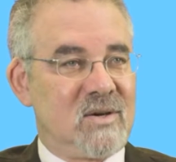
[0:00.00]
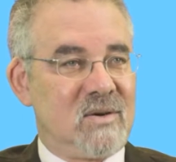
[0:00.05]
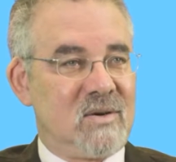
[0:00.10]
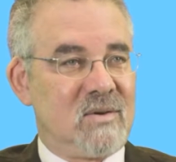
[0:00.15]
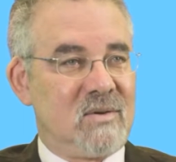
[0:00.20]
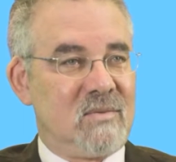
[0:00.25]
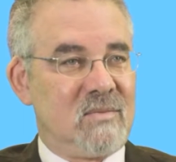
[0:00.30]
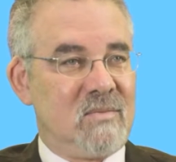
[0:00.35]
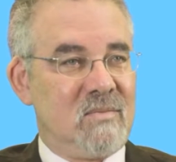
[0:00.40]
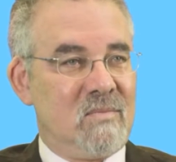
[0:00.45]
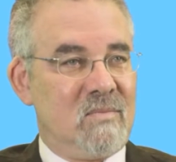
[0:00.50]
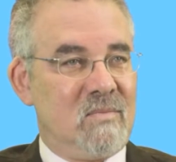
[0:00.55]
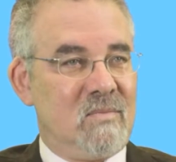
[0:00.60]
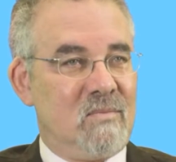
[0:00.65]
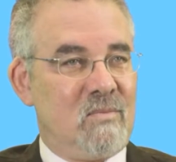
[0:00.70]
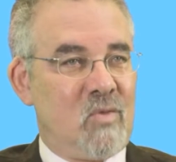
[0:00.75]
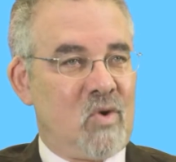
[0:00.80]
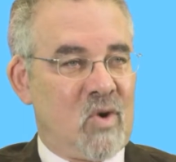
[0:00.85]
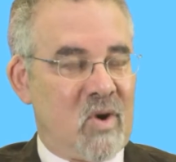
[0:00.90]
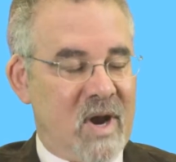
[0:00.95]
are
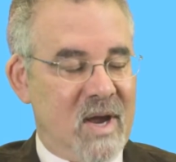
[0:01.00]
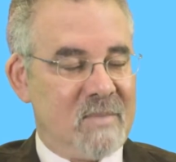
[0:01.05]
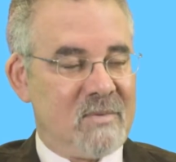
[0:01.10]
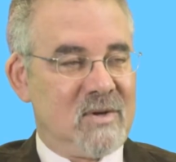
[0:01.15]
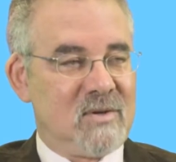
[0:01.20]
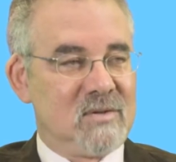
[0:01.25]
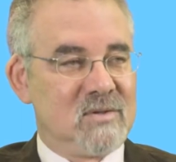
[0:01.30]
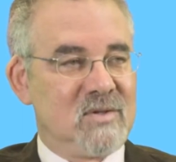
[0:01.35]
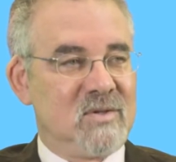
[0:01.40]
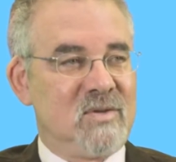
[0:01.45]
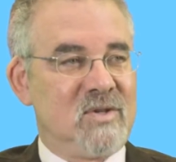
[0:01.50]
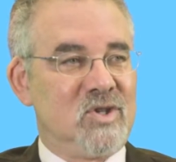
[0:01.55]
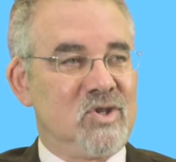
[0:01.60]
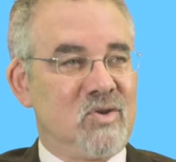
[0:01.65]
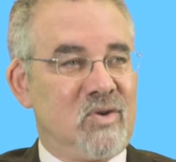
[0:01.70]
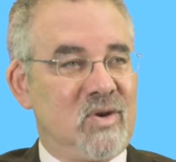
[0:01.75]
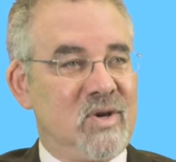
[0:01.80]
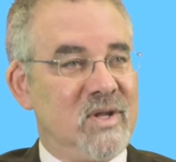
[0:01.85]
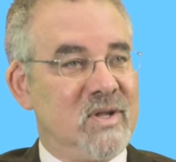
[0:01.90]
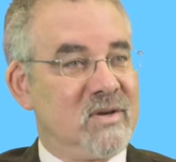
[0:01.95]
more able to
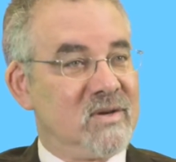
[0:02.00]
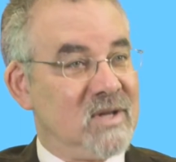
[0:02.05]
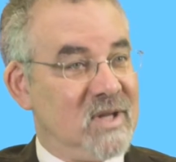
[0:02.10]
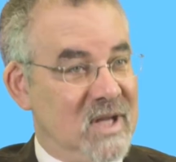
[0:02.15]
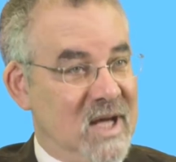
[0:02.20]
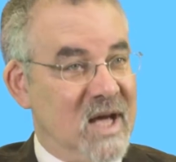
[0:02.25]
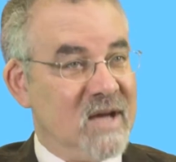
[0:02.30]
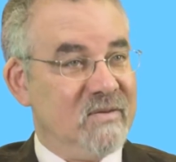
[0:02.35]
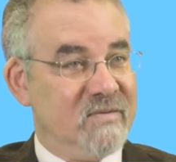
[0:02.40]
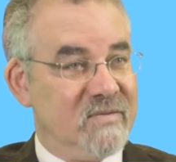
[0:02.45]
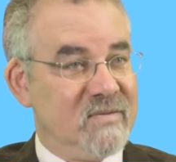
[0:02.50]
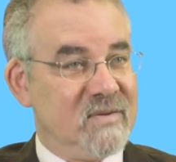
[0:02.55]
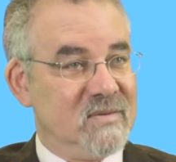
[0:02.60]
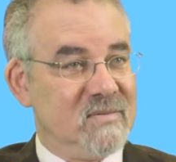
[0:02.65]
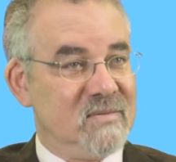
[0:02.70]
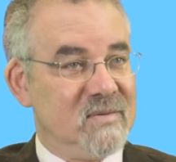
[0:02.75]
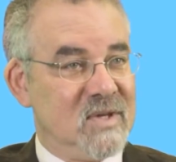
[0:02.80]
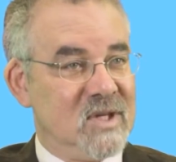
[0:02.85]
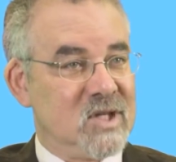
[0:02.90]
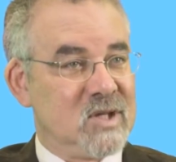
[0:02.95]
enjoy their life
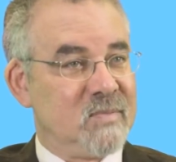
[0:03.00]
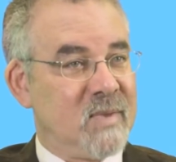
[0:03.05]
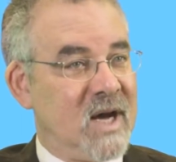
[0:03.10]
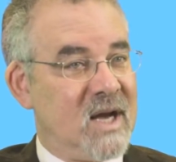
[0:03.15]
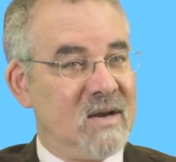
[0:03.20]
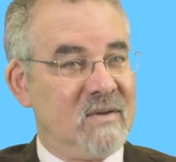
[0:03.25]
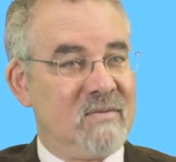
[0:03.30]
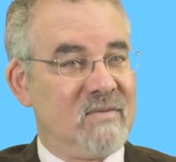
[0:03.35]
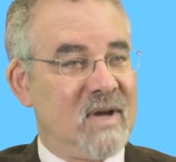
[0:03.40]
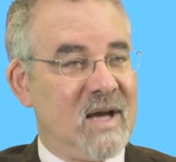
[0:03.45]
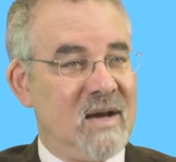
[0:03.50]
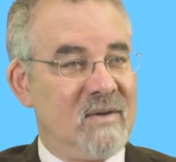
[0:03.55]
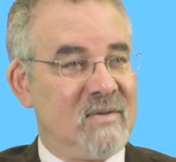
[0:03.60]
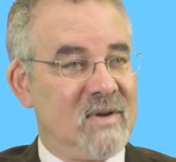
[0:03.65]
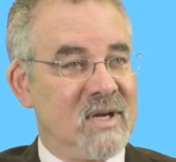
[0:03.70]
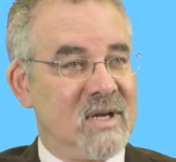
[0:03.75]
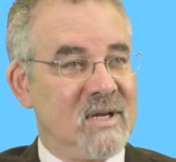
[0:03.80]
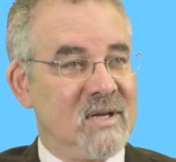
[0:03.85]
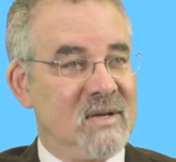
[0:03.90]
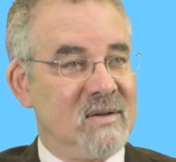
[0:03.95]
in spite of
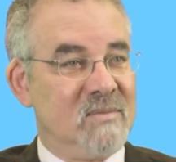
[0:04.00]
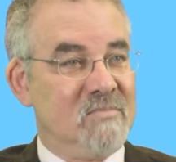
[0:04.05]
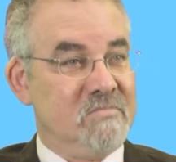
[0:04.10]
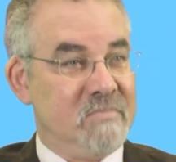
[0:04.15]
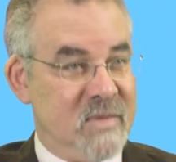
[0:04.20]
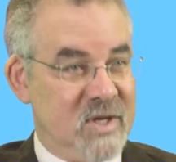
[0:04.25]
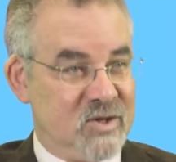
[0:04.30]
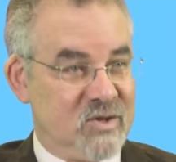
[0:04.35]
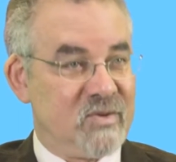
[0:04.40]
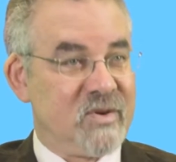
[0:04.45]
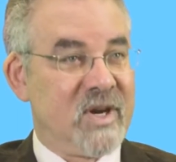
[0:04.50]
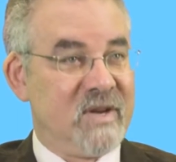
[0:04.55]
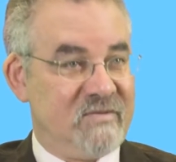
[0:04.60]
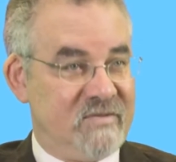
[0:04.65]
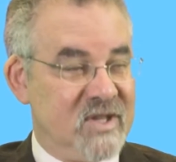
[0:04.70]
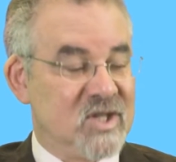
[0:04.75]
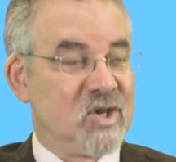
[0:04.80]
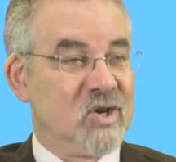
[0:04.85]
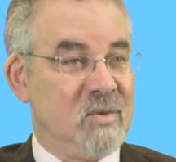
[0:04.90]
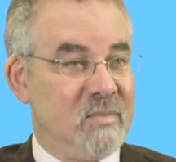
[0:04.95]
having misery,
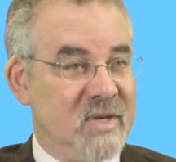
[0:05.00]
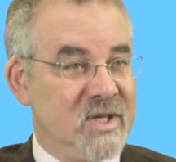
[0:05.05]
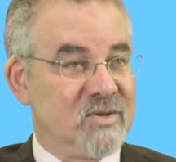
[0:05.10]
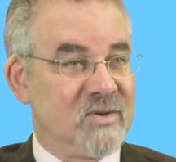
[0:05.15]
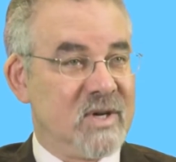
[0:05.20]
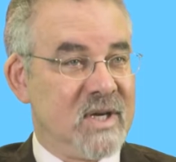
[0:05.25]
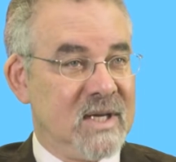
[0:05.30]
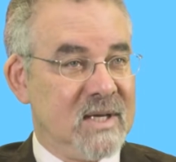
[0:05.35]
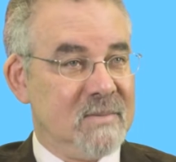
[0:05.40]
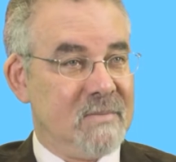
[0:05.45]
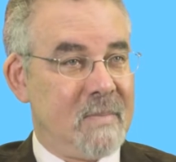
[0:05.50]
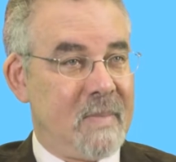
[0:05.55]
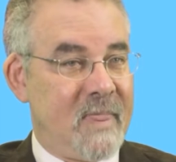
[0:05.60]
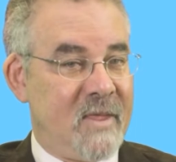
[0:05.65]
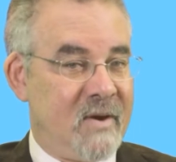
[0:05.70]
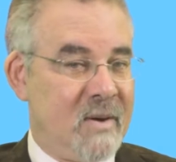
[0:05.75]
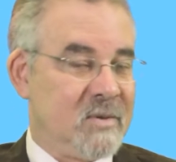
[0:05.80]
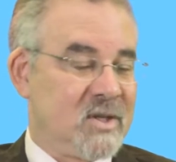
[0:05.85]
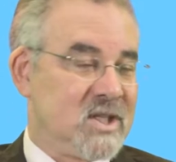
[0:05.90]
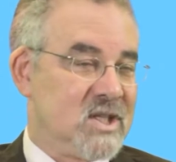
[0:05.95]
physical misery.
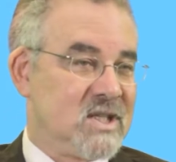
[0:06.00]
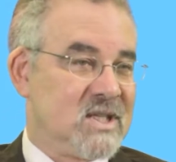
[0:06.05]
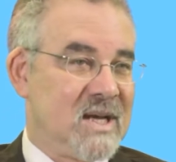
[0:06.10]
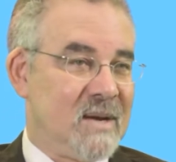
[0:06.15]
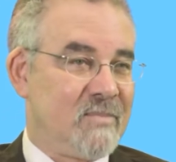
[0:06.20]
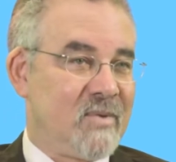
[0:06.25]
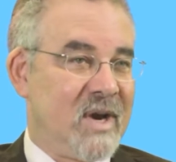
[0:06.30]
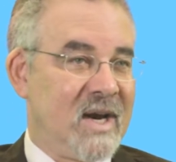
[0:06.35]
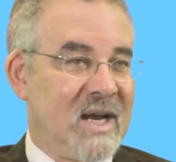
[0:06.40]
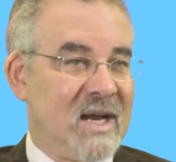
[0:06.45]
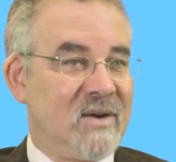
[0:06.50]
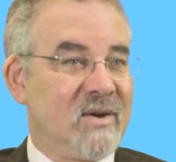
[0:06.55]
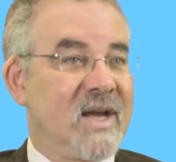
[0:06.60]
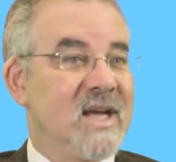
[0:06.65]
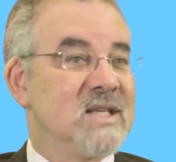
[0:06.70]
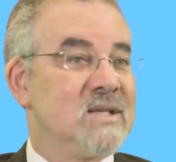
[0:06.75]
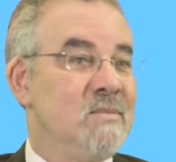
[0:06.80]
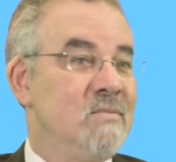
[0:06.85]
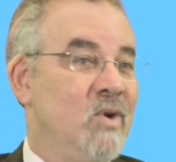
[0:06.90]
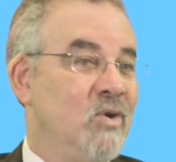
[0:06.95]
They're able to separate out, I
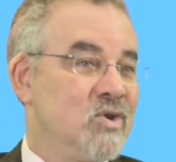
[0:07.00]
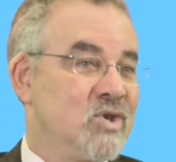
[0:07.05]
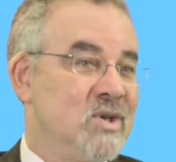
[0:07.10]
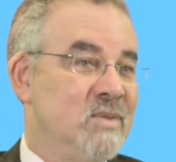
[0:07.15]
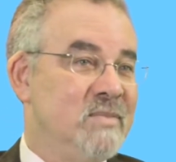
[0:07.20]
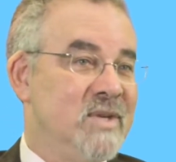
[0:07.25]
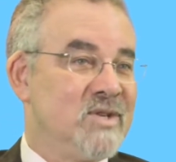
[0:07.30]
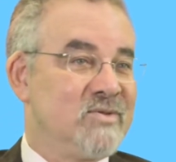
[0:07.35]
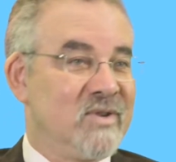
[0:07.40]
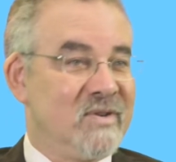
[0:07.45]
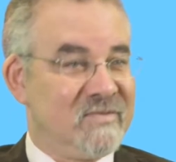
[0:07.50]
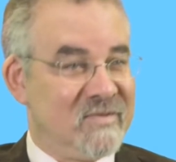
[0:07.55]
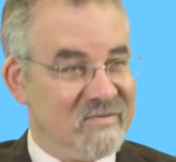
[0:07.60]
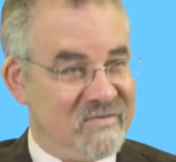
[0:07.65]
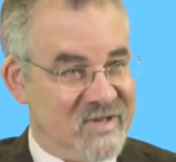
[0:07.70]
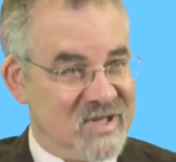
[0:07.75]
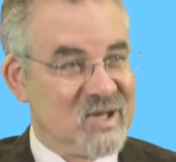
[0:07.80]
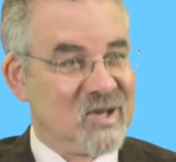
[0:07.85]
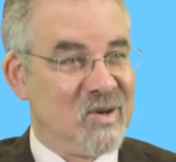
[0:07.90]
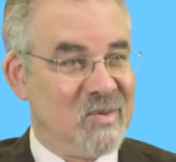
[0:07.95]
guess, emotional misery from
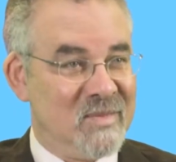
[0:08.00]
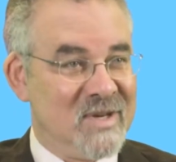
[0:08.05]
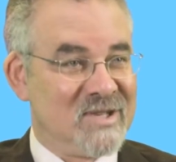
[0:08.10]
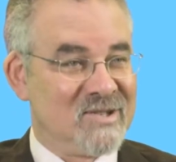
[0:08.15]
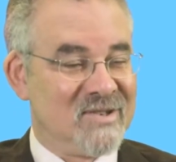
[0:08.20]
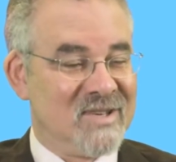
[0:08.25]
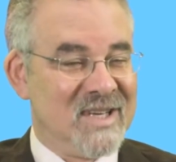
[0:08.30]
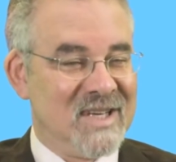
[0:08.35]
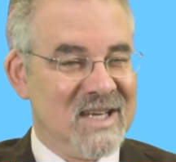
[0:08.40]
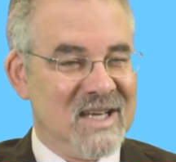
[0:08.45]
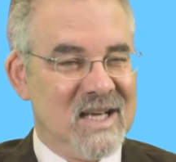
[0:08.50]
physical misery.